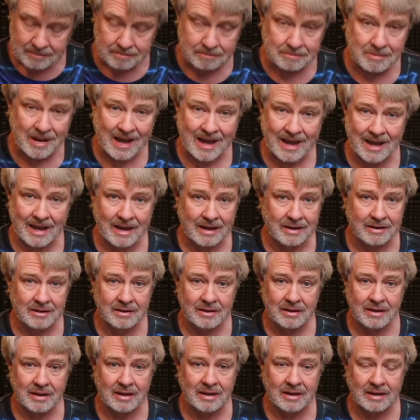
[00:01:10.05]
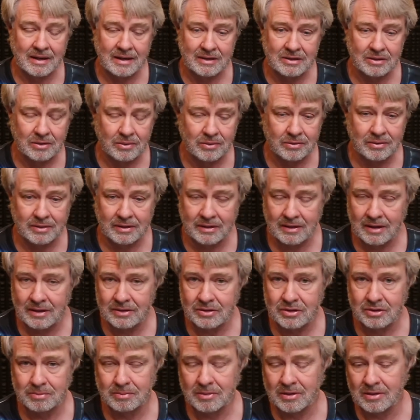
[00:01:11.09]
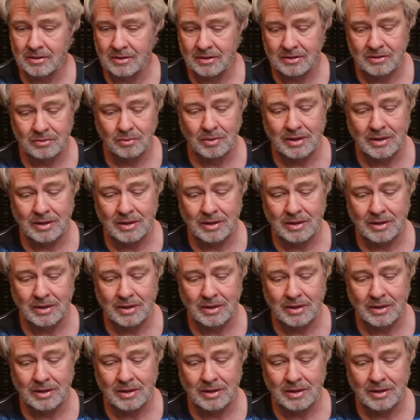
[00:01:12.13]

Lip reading: bad, and I told the customer, look,